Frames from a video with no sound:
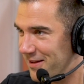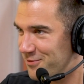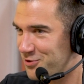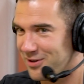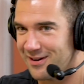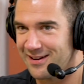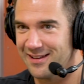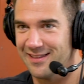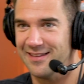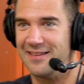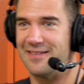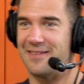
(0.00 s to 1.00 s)
You know, maybe
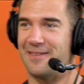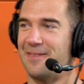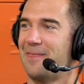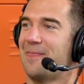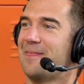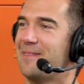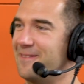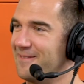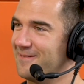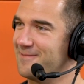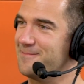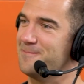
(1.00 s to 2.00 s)
it just took
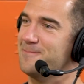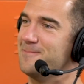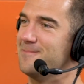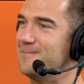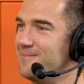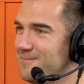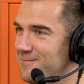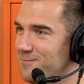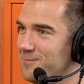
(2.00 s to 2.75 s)
some time, but I